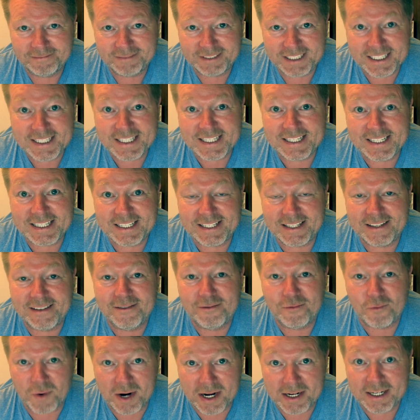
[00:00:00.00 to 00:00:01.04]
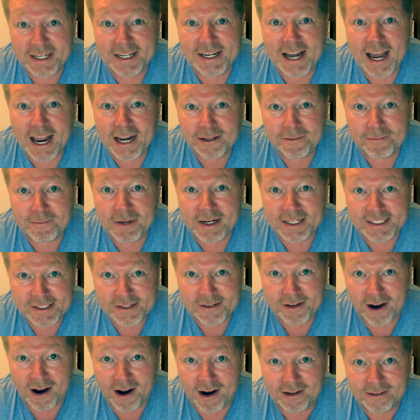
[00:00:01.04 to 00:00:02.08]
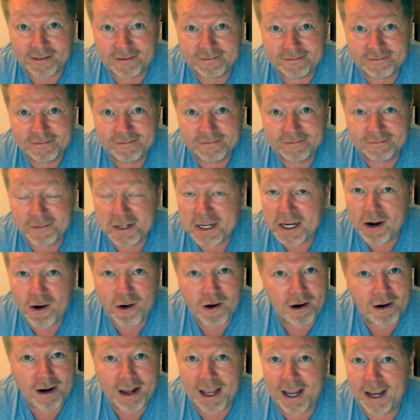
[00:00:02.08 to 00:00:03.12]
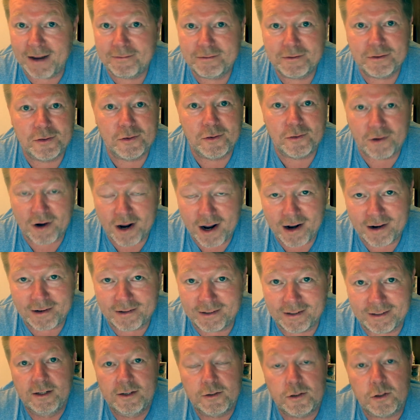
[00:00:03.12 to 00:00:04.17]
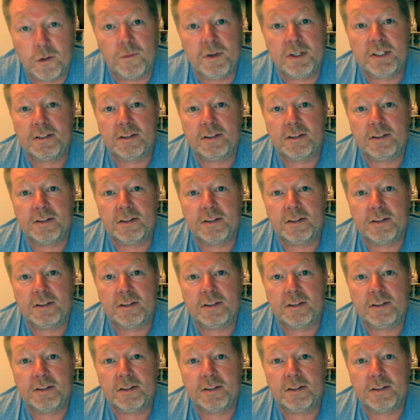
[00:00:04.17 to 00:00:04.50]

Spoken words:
This is when the nightmare starts. We all have to run. So we're